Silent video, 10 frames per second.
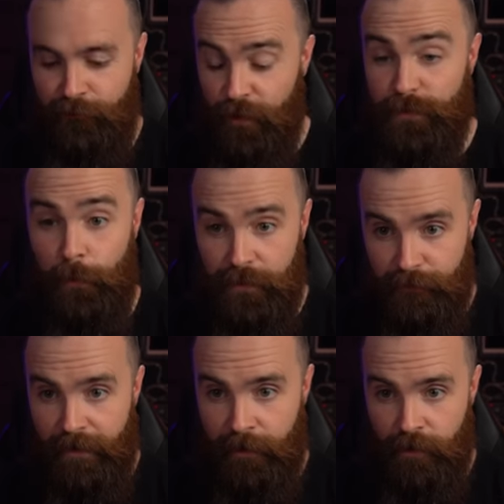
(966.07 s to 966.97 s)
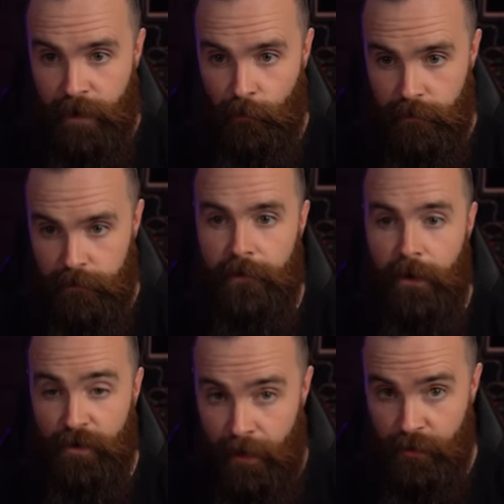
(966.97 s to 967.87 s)
First, we will define our network.
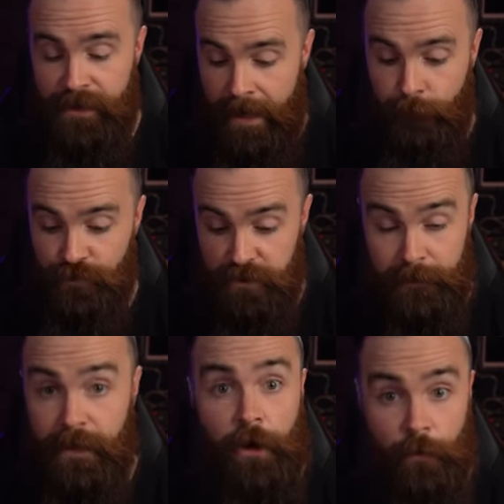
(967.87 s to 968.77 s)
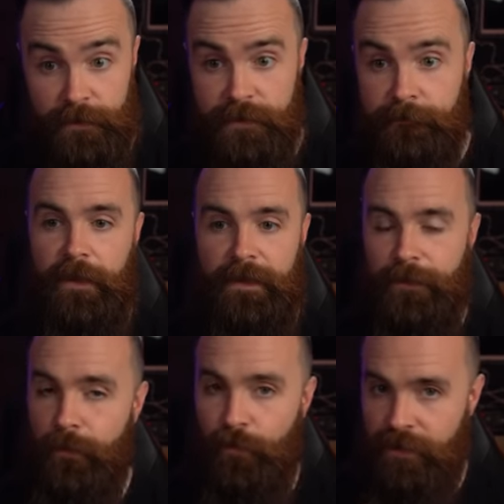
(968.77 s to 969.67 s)
Our network name will just be host, and then
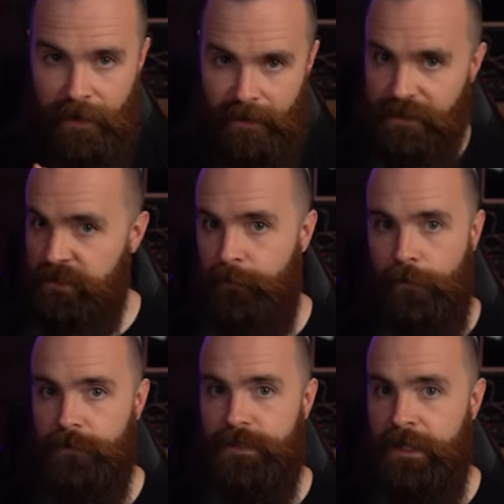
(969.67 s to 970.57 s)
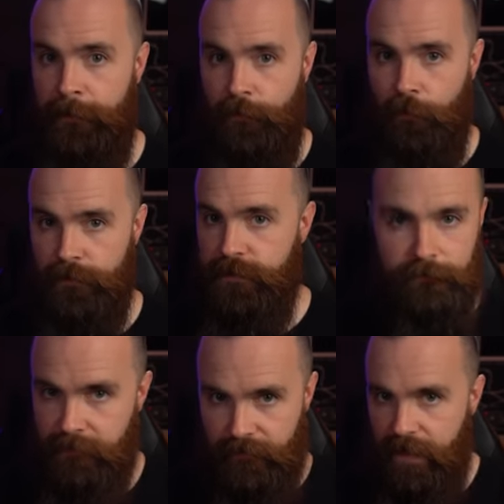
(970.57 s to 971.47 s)
we will not expose any ports.
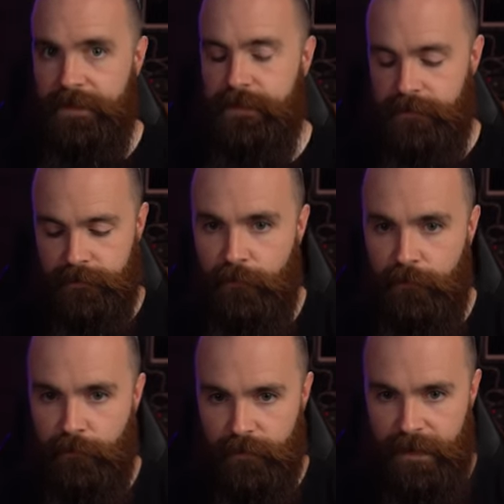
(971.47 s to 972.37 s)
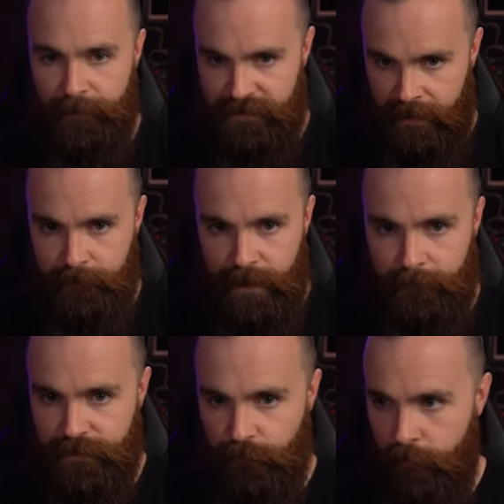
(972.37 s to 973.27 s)
Leave it as is. We'll keep the same name,
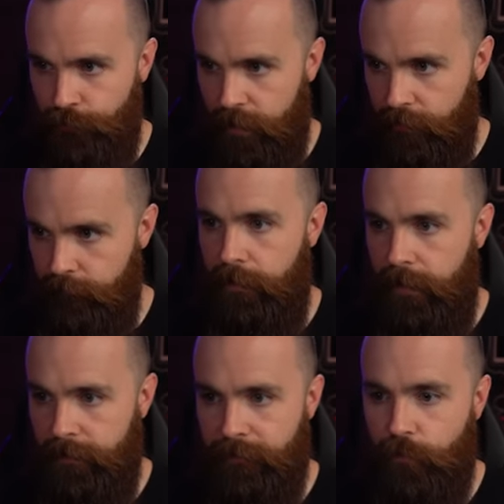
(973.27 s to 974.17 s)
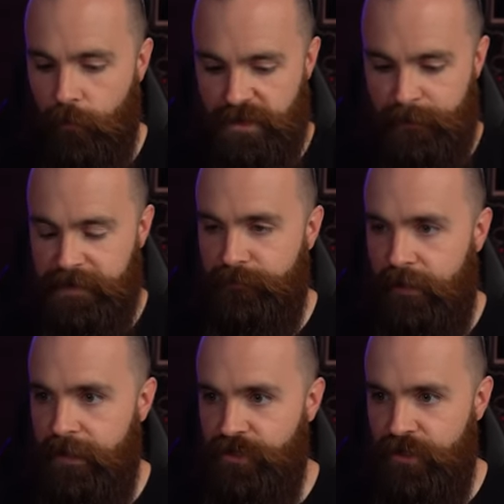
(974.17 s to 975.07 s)
Stormbreaker, and then of course specify
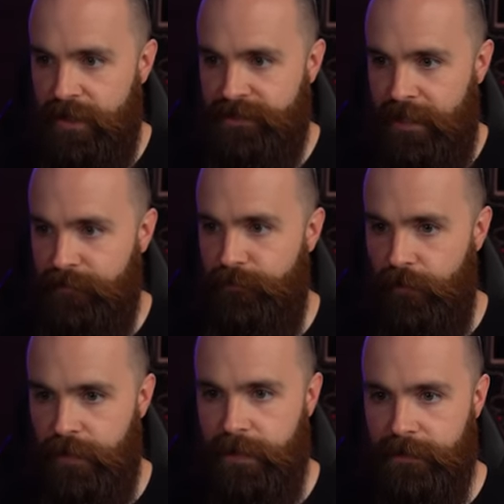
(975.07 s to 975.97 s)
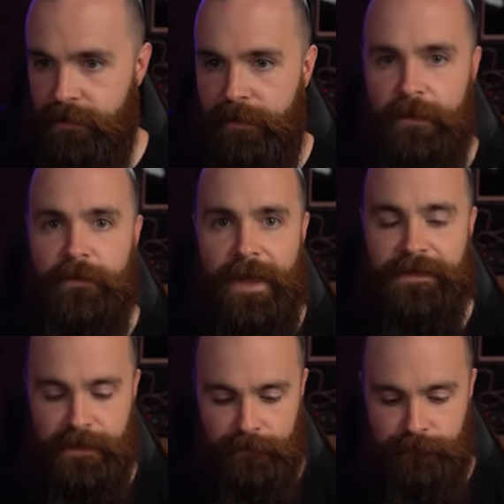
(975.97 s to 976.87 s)
Nginx at the very end. That's it.